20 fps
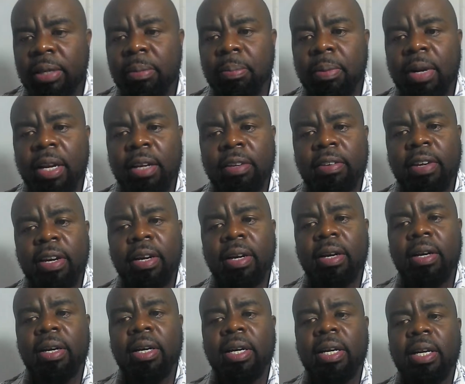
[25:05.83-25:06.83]
pleasure
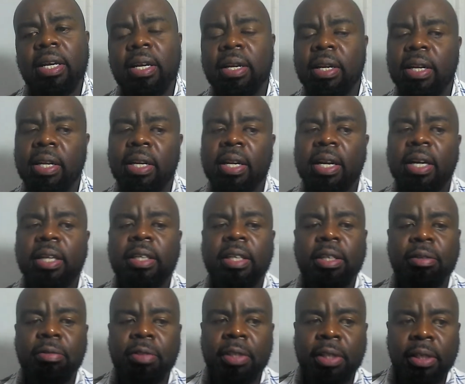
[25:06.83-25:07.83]
and in
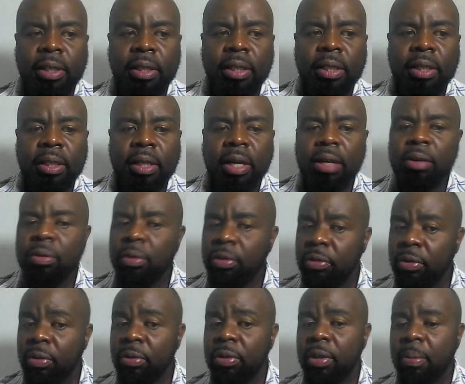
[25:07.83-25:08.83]
activity. And we
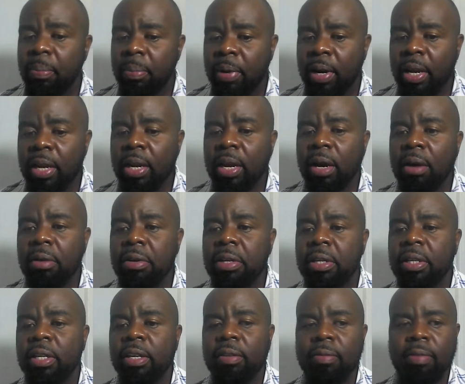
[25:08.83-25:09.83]
saw the brain how
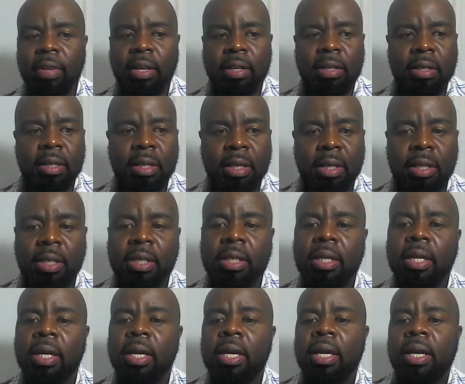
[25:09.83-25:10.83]
it gives us this.
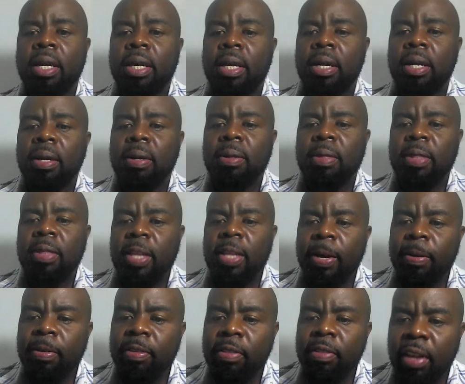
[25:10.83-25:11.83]

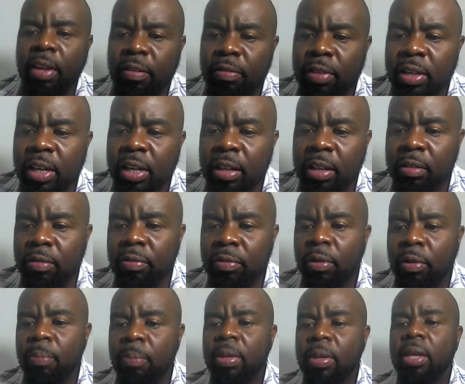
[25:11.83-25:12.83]
There is evidence
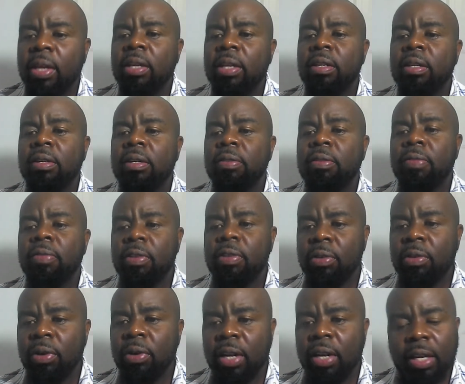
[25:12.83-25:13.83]
from the history
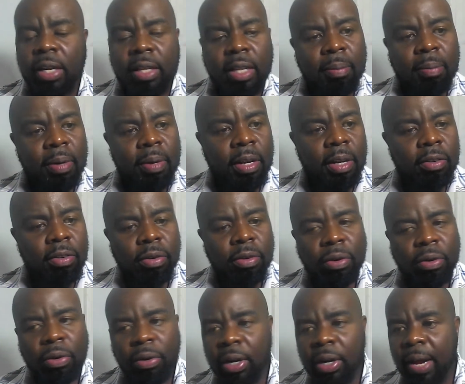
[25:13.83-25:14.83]
physical examination
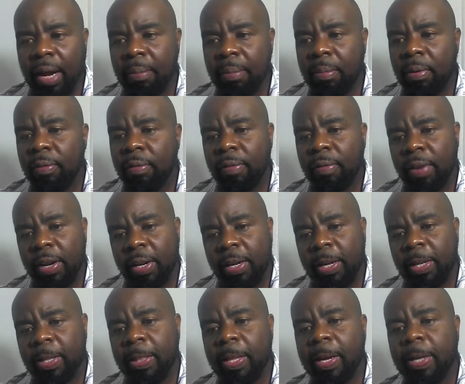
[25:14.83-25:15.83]
or lab
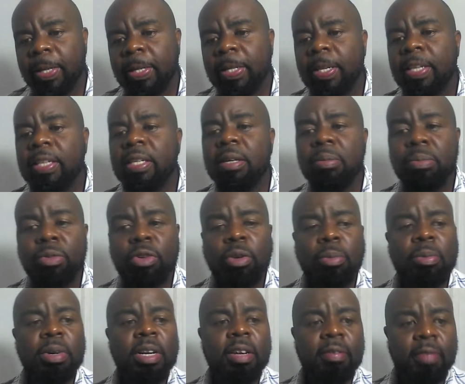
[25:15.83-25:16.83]
finding that the
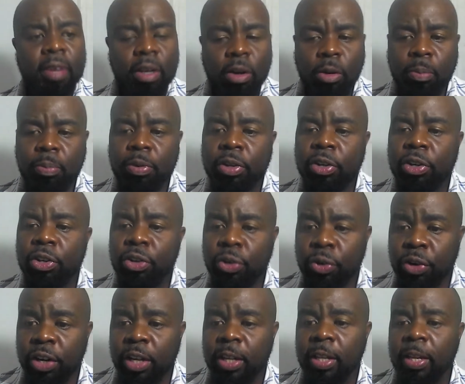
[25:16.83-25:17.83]
symptom developed
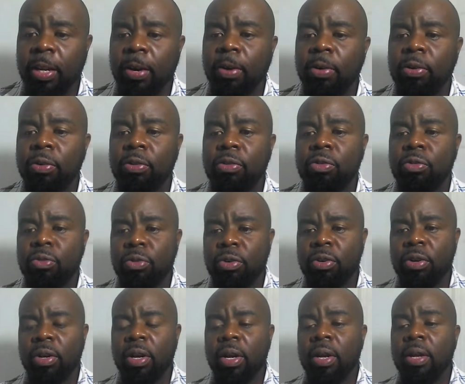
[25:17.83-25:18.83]
during or soon
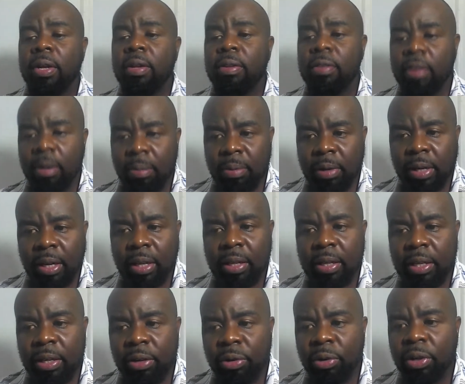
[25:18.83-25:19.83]

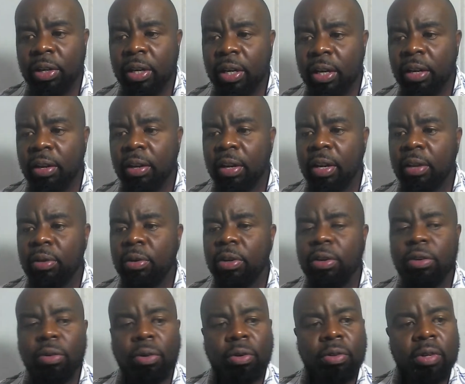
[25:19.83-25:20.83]
substance
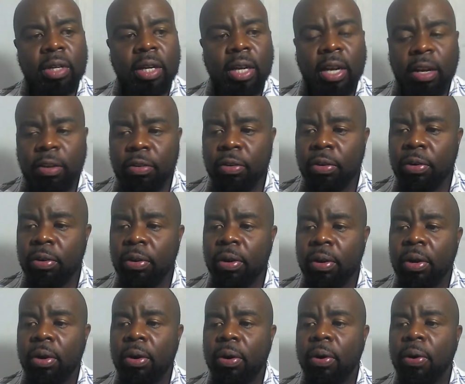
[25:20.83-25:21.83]
intoxication
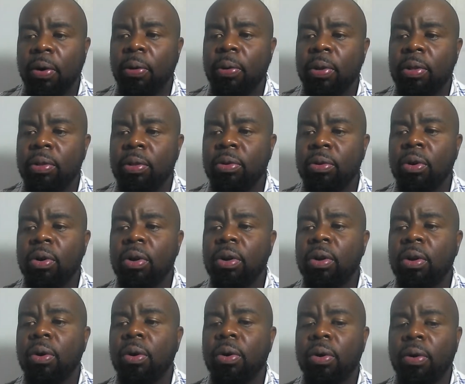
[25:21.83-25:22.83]
or withdrawal
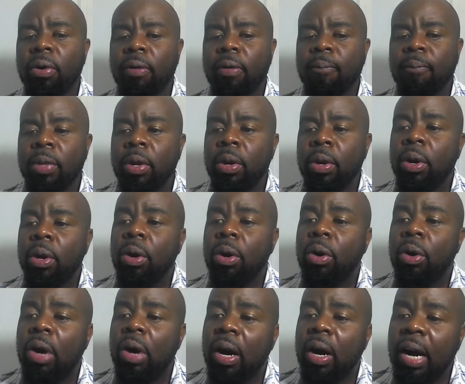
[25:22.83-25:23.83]
or
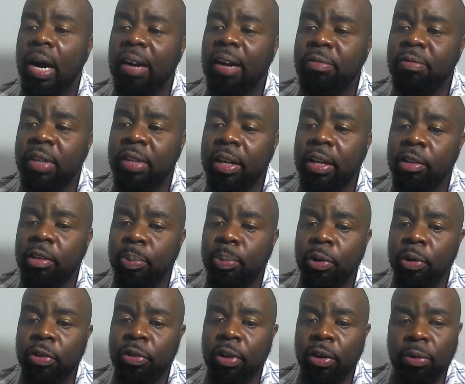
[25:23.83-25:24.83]
after
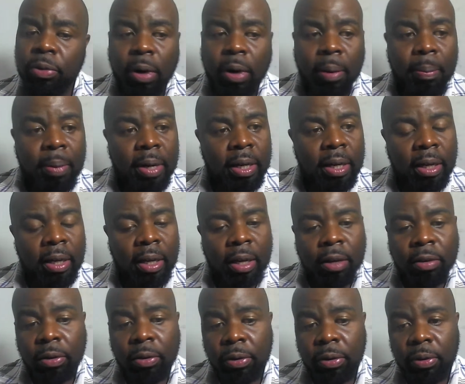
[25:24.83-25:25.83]
exposure to a
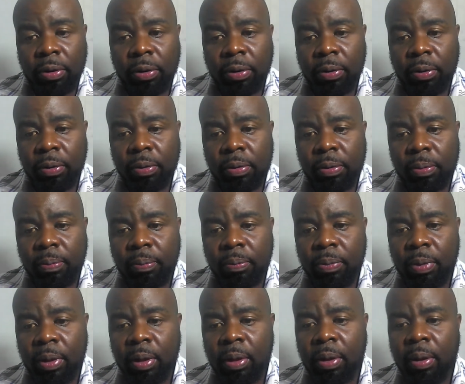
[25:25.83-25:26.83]
medication.
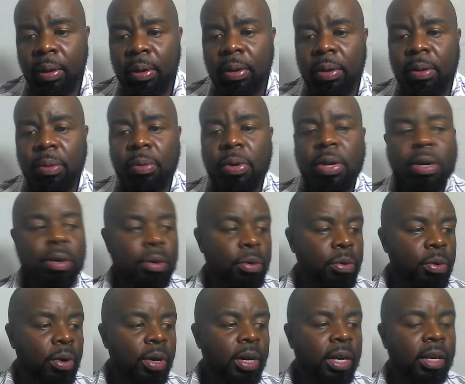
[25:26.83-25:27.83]
When
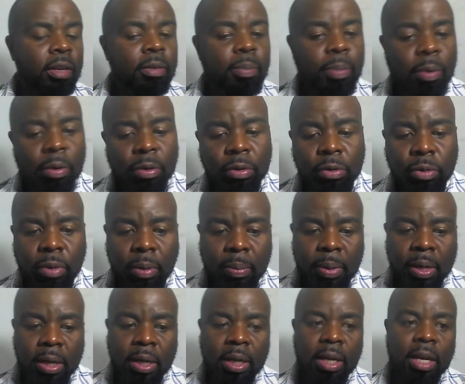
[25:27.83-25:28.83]
you are exposed to a
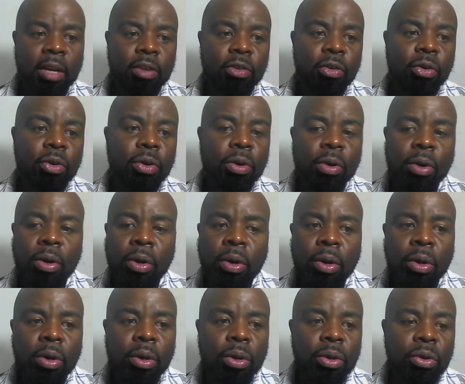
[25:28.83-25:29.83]
medication,
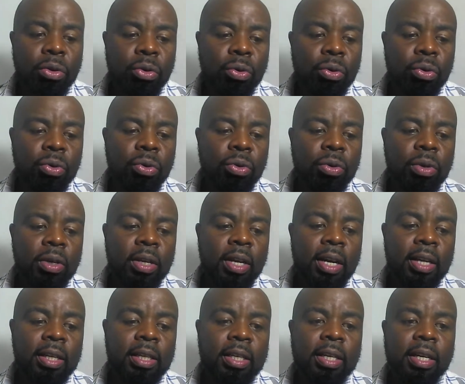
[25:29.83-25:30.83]
you
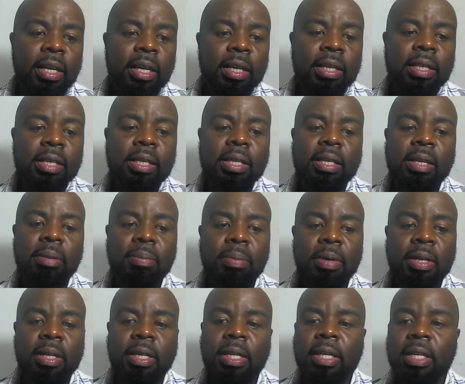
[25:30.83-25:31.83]
start
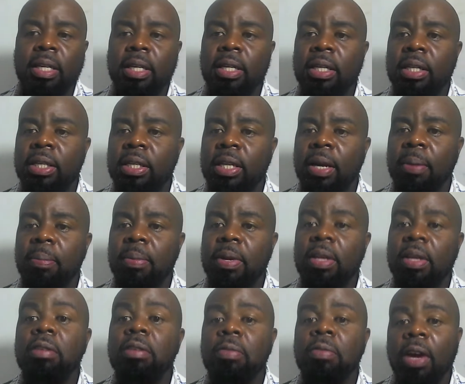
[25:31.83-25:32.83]
exhibiting some
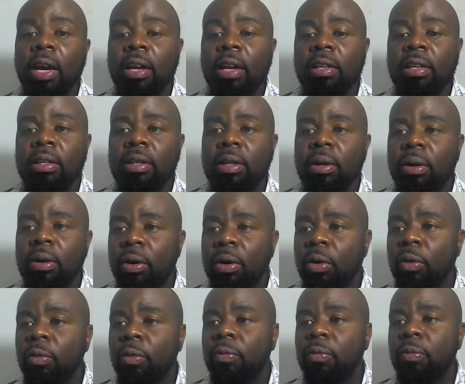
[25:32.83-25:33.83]
effects
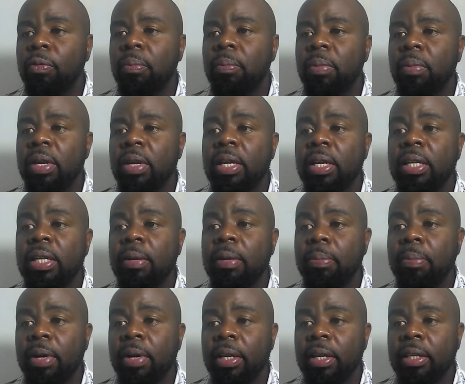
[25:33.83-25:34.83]
of being
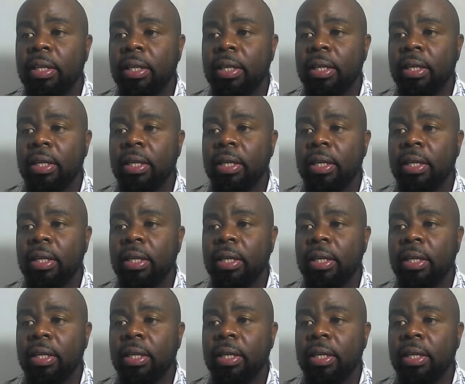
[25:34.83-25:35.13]
depressed,